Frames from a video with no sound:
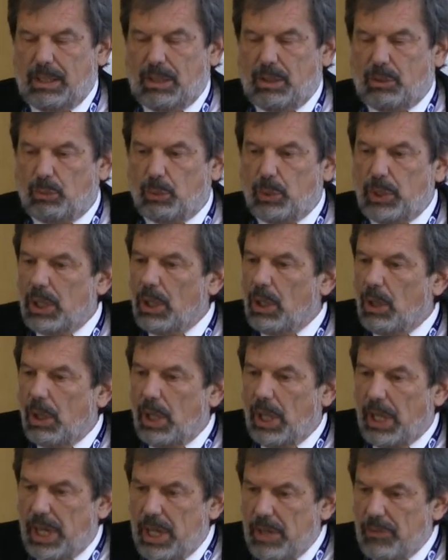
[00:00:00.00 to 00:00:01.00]
We
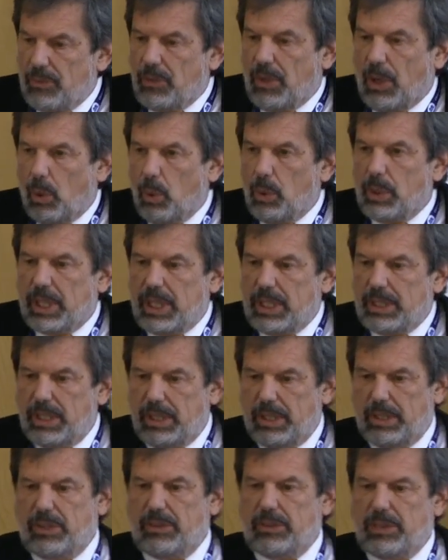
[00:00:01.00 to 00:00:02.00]
have
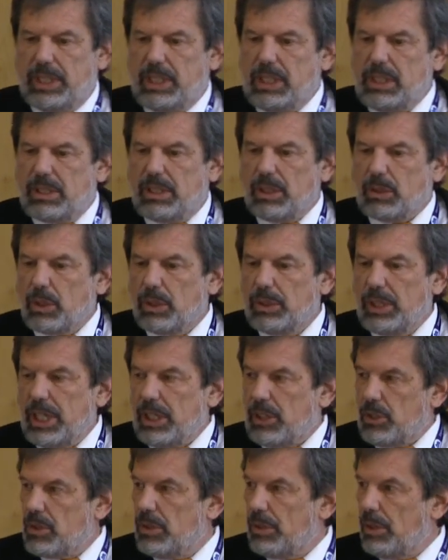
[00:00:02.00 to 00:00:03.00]
already the
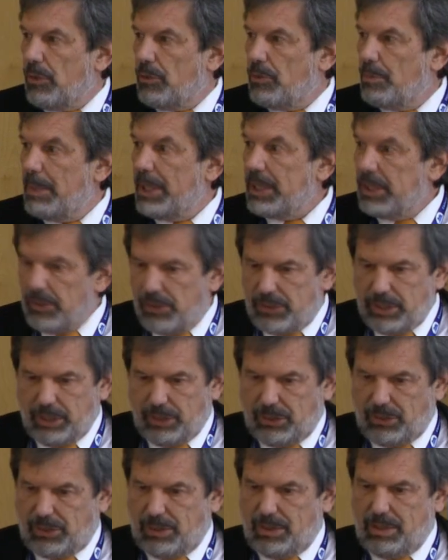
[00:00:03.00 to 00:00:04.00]
interconnection of many
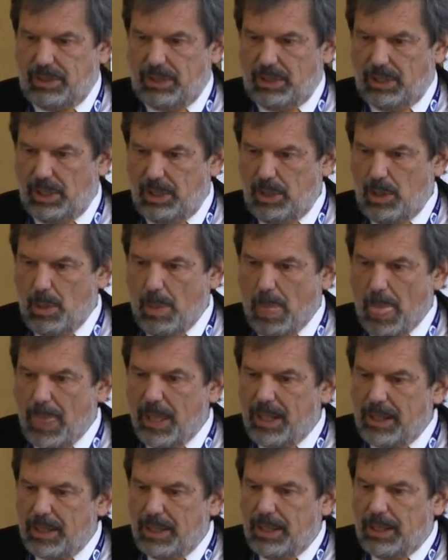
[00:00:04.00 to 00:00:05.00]
things. Yeah?
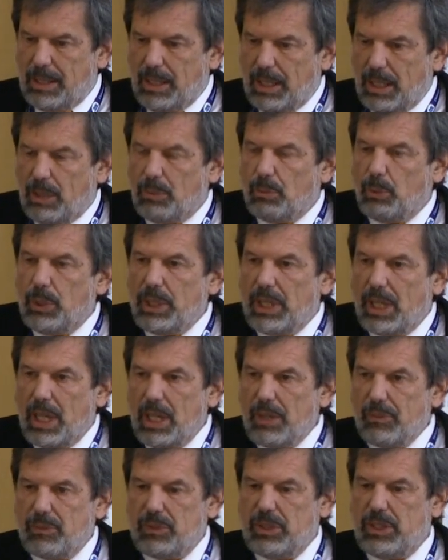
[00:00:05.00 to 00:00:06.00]
We
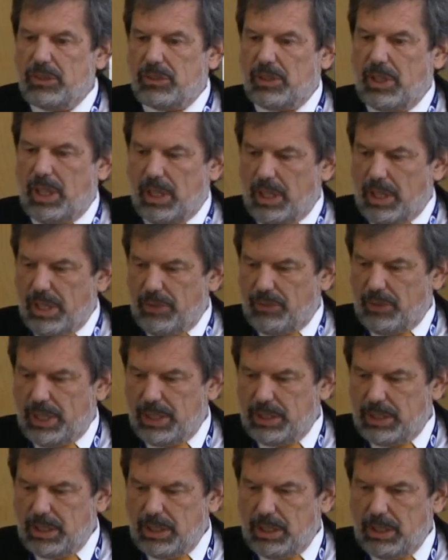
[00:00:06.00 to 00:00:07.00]
have these
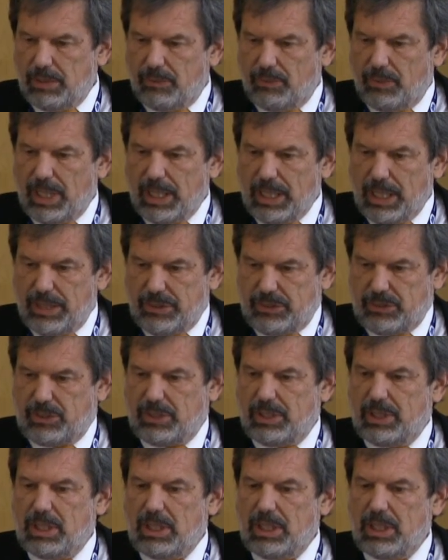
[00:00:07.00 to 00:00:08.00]
RFID wallets
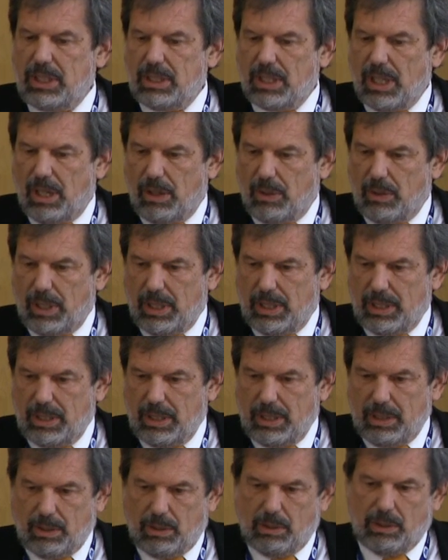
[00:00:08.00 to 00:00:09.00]
in our,
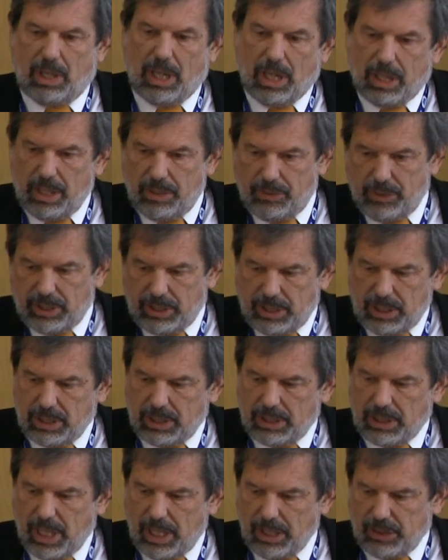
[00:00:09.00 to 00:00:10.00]
or
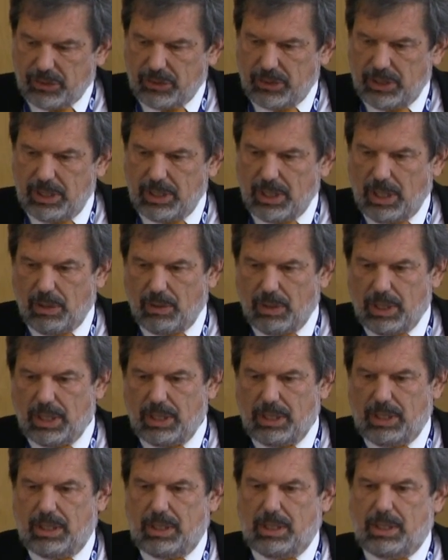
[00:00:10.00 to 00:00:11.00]
RFID tags in our
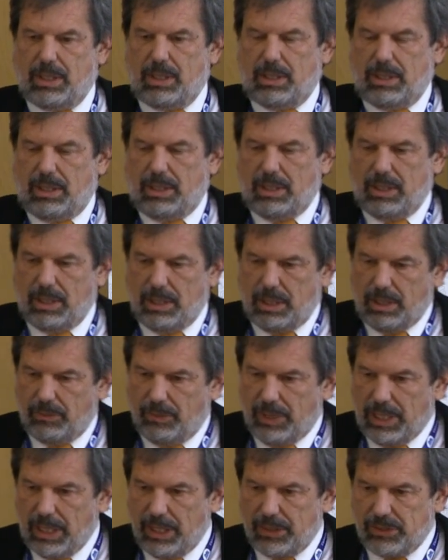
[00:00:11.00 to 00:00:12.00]

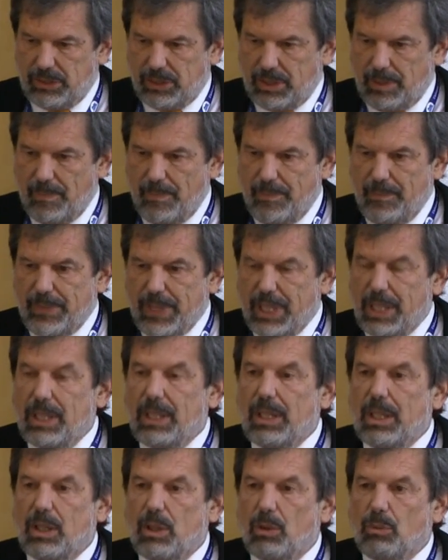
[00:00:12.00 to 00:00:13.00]
wallets.
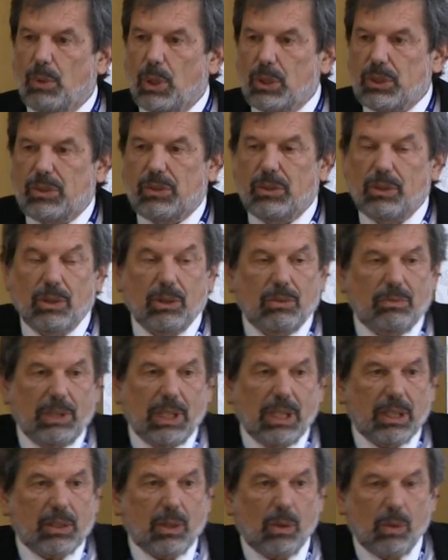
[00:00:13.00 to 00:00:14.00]
What
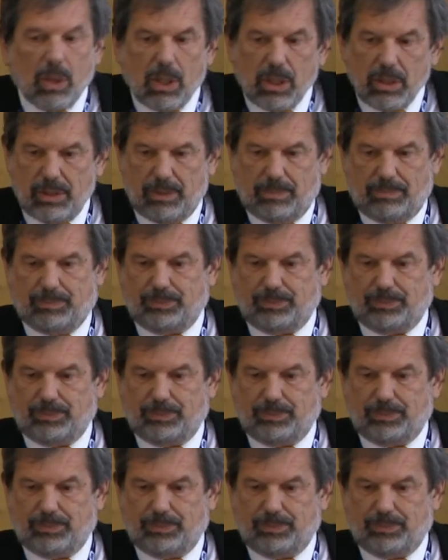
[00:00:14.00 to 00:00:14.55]
will go on?